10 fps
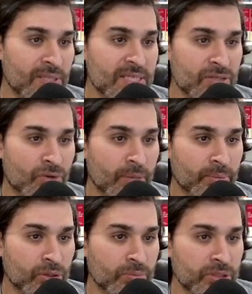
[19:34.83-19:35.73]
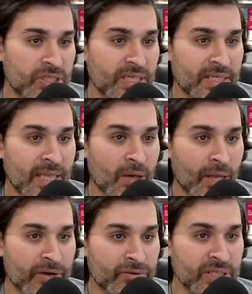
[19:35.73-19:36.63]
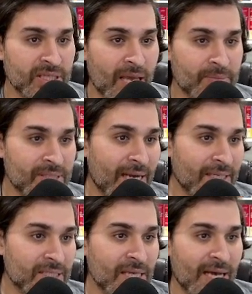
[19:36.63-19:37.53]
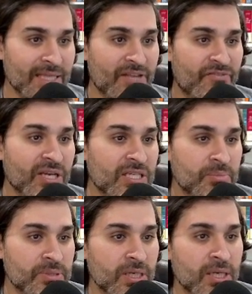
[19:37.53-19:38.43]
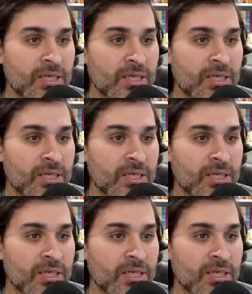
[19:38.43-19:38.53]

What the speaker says: He says Rocket Pool community can now get real-time stats at their fingertips,